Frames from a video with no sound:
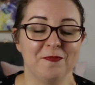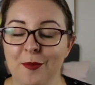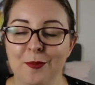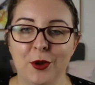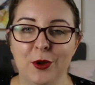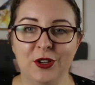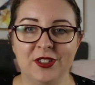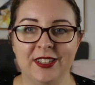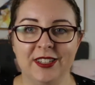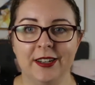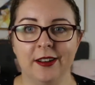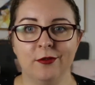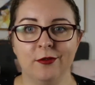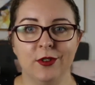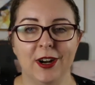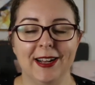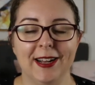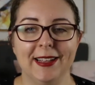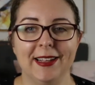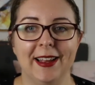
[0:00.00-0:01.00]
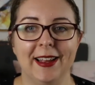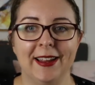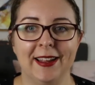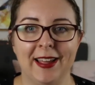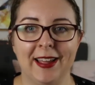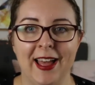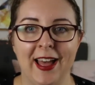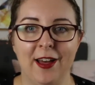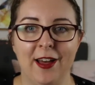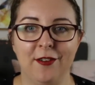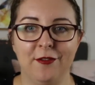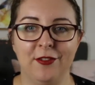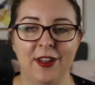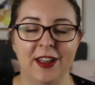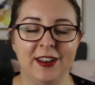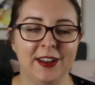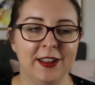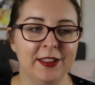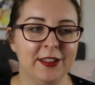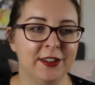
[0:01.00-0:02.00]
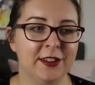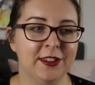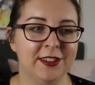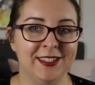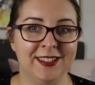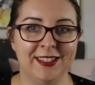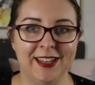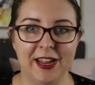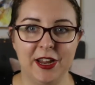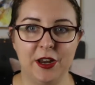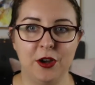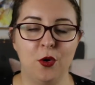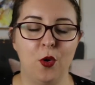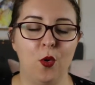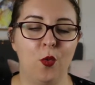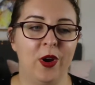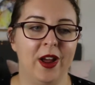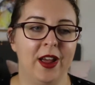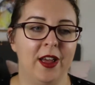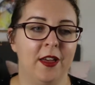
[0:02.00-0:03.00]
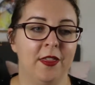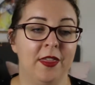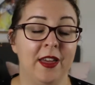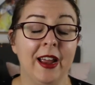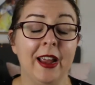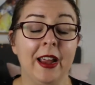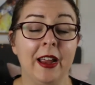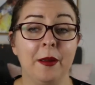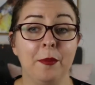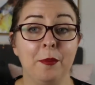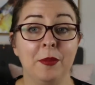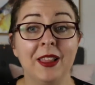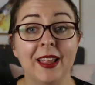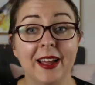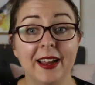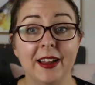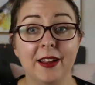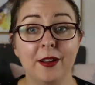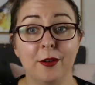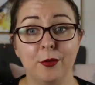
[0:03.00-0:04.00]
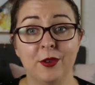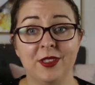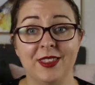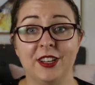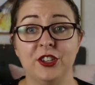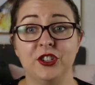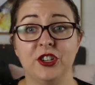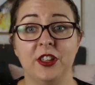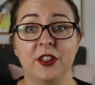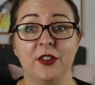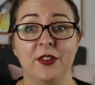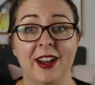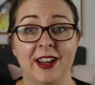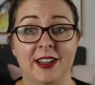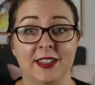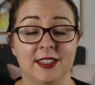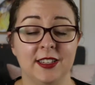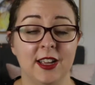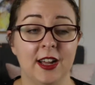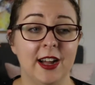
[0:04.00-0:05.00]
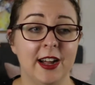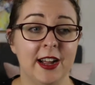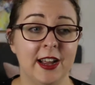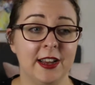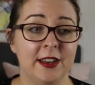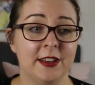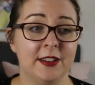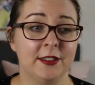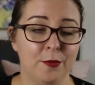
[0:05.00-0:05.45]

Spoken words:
Mercy and Riley have another scene where they play with each other outside.